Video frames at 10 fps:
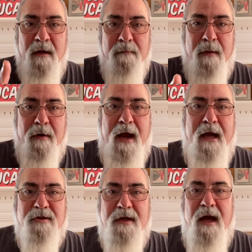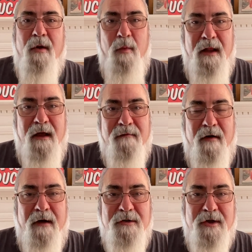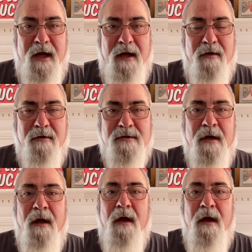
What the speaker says: Remember, hashtag We Love Our Educators.